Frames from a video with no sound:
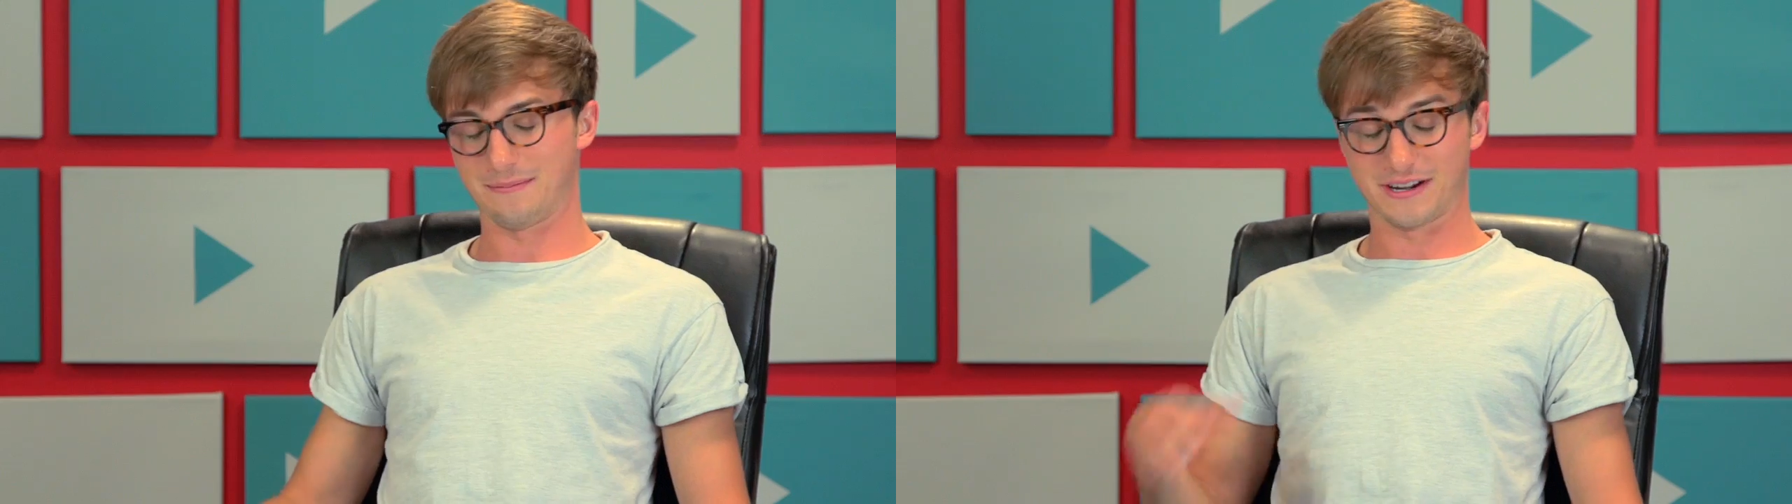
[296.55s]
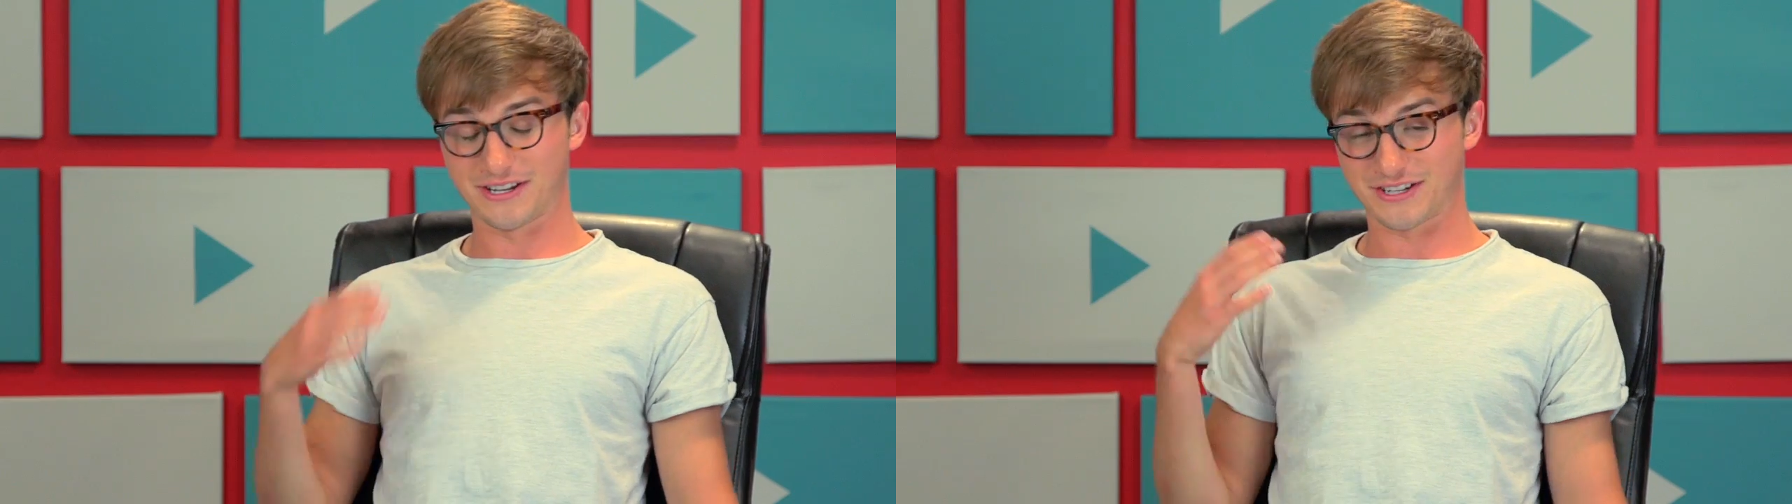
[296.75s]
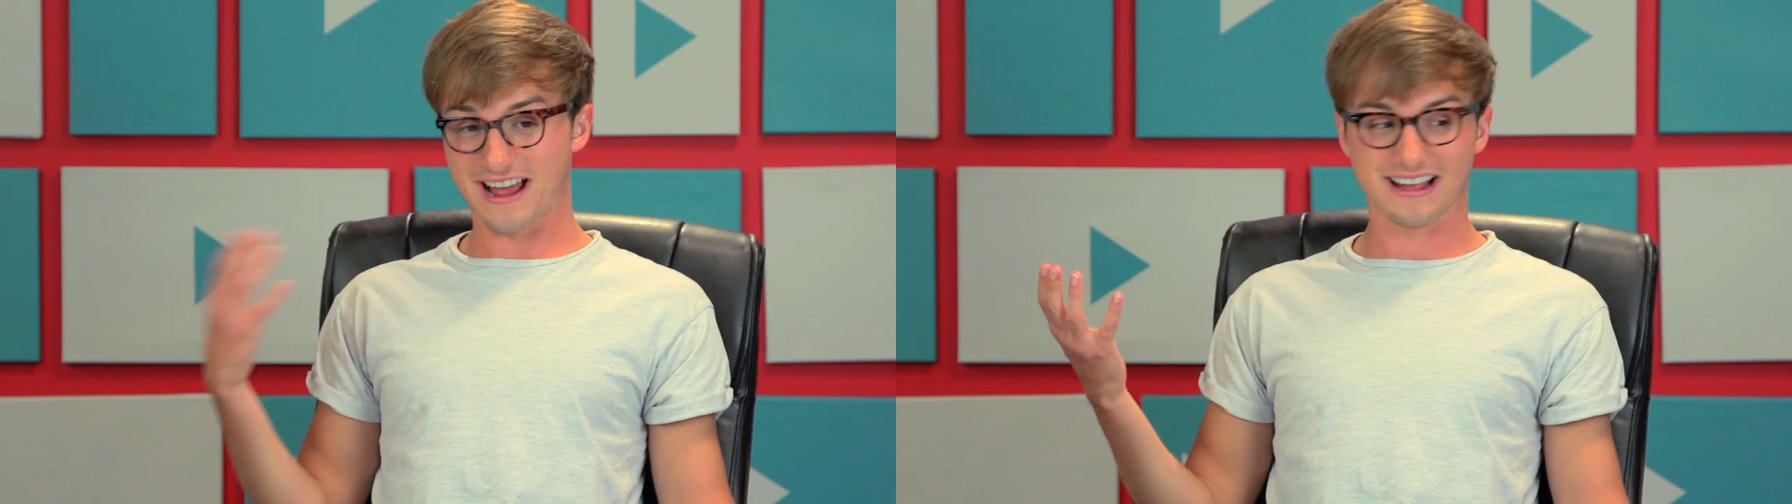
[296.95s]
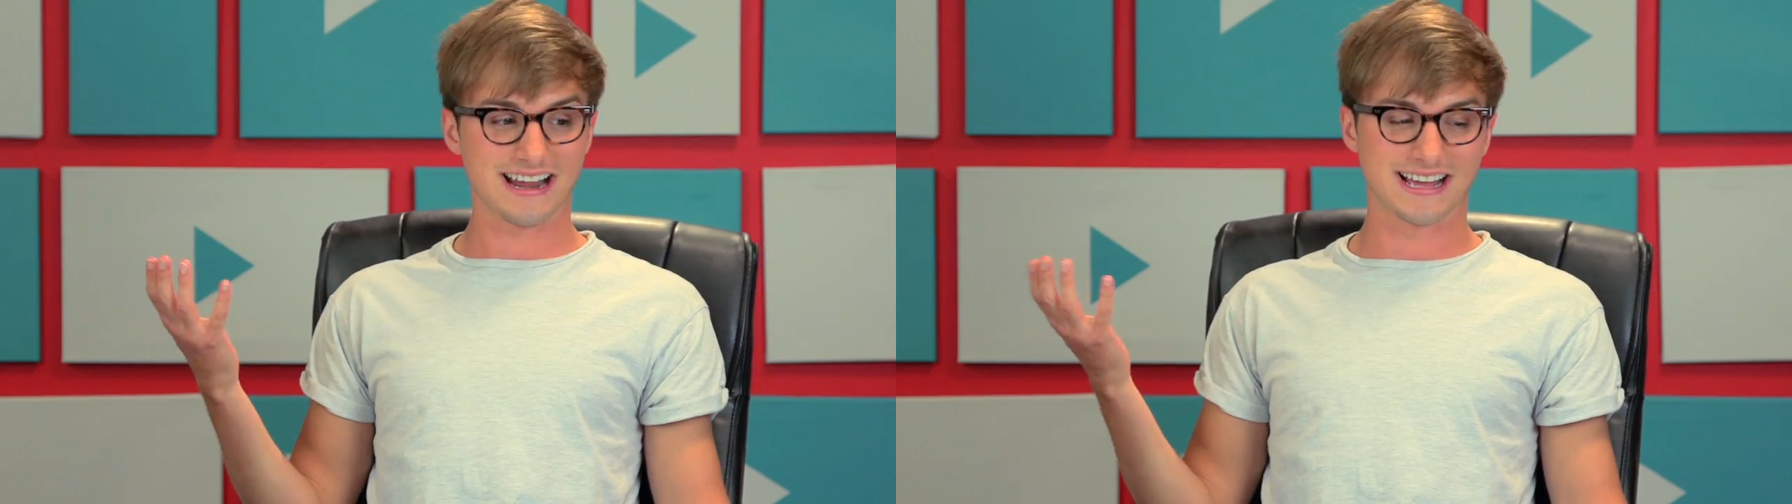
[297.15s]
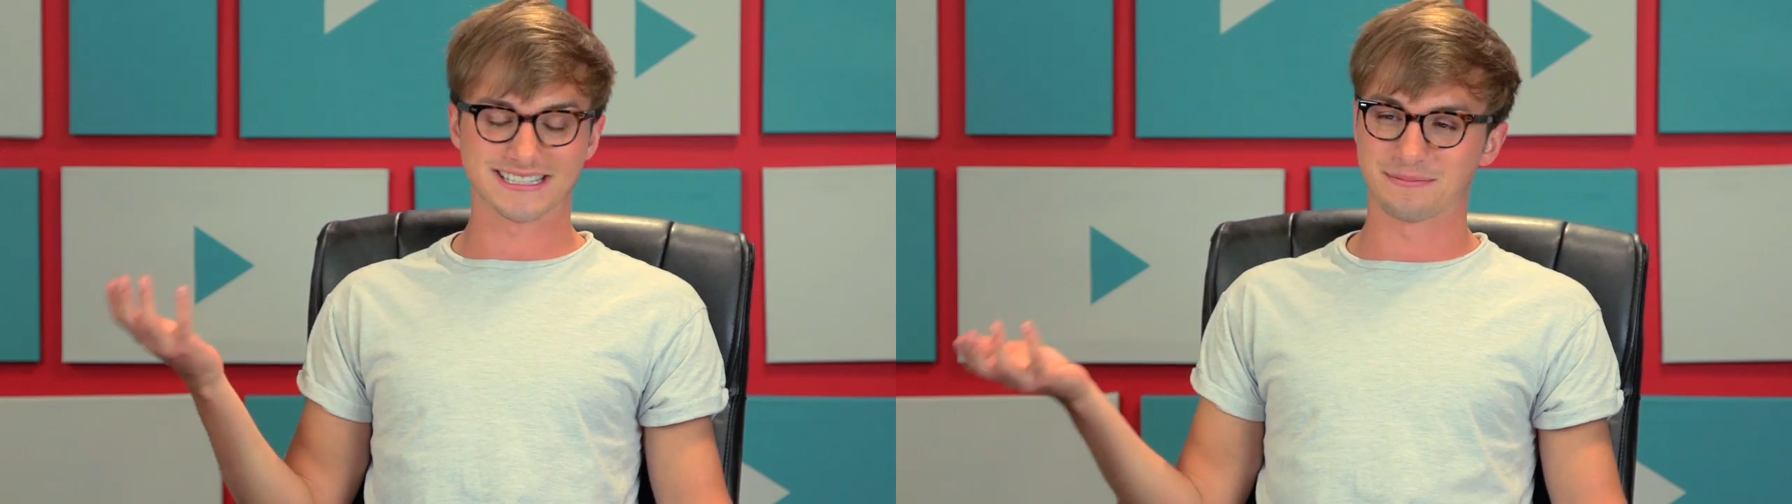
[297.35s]
I'm pretty sure I
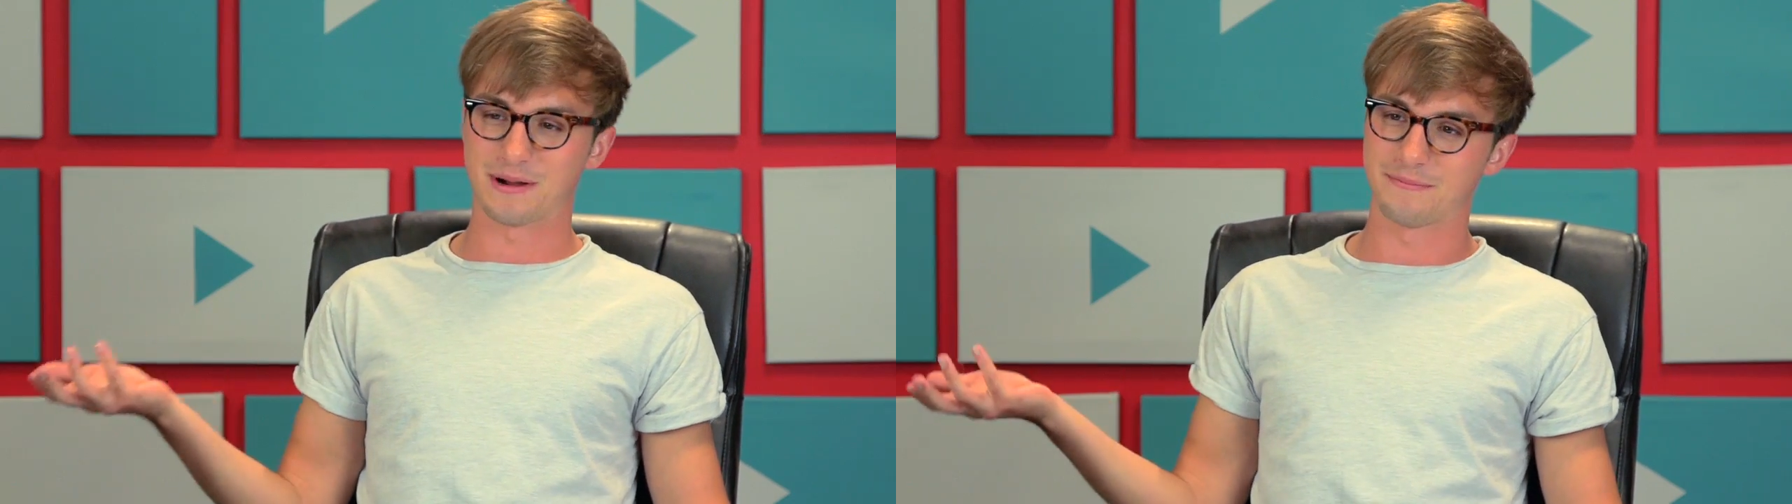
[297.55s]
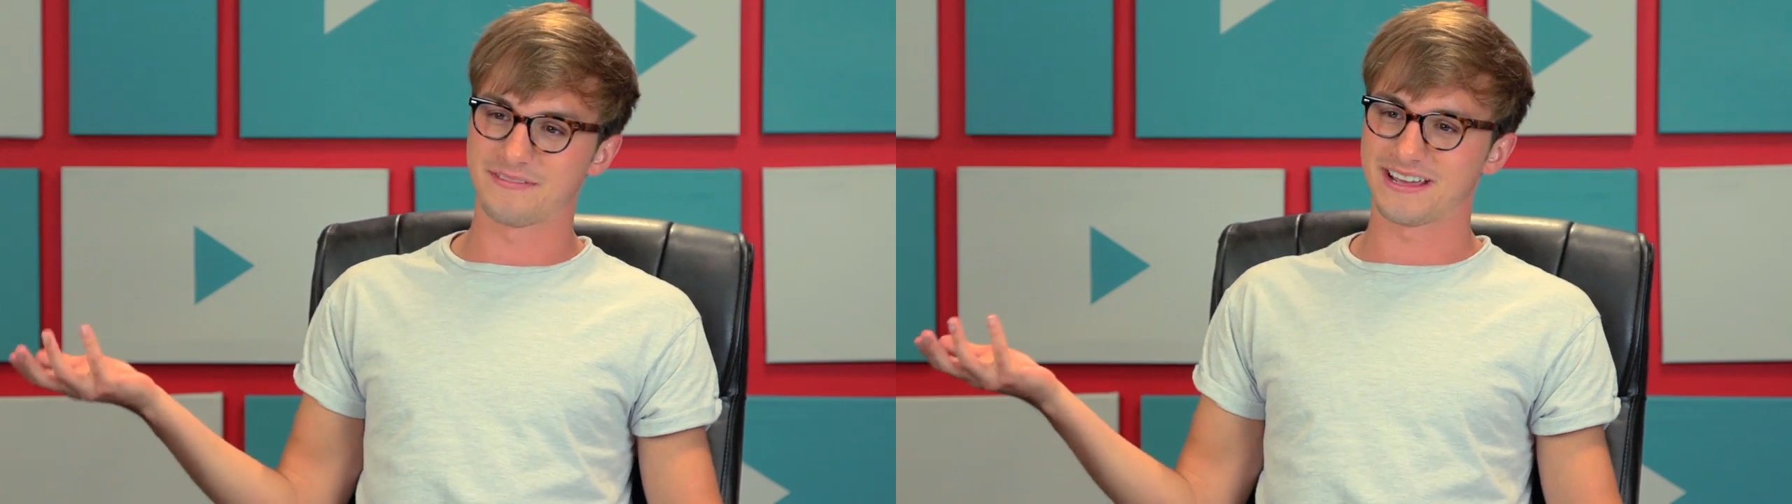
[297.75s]
got asked the problem